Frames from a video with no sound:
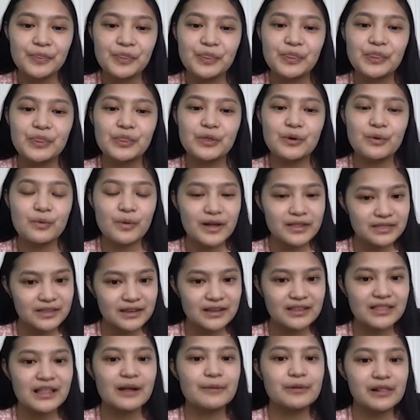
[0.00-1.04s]
The one
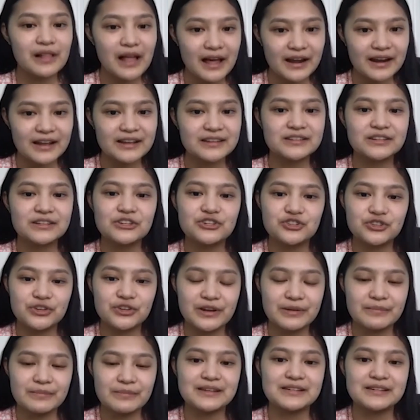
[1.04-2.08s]
thing that I'm glad I did
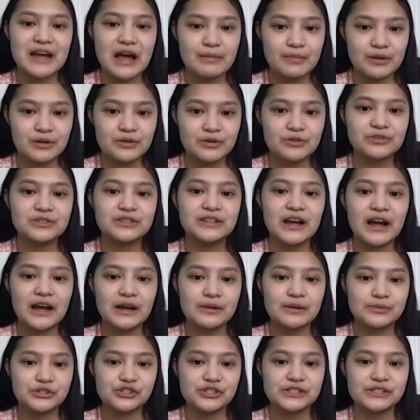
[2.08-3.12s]
during my time at
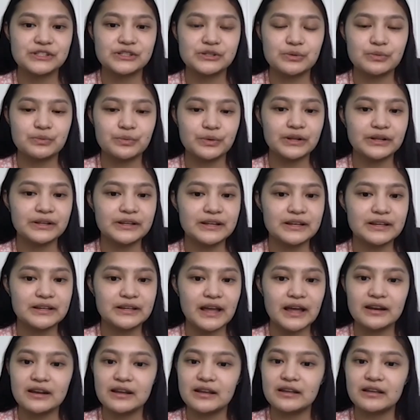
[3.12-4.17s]
UCI was just really
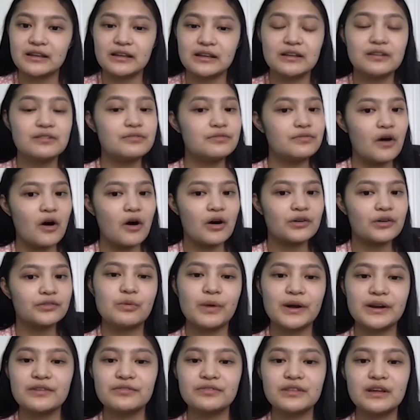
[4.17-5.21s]
getting involved.
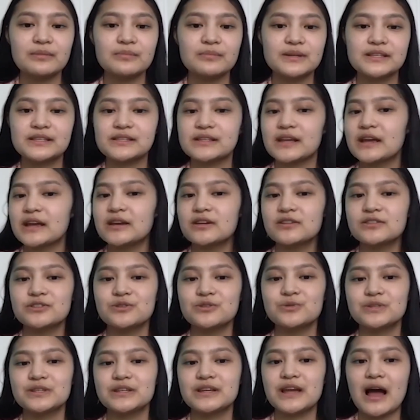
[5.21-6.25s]
One of them is
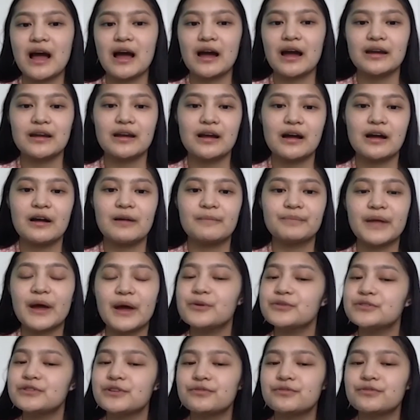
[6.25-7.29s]
ASUCI. I
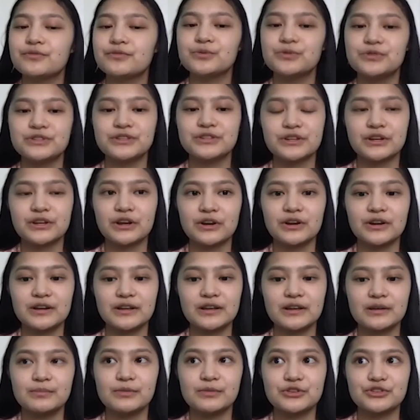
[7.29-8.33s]
was a food security
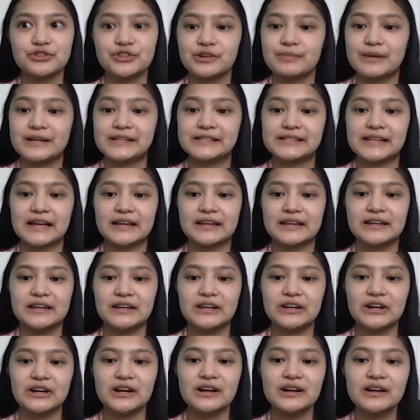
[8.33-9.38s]
commissioner my second year.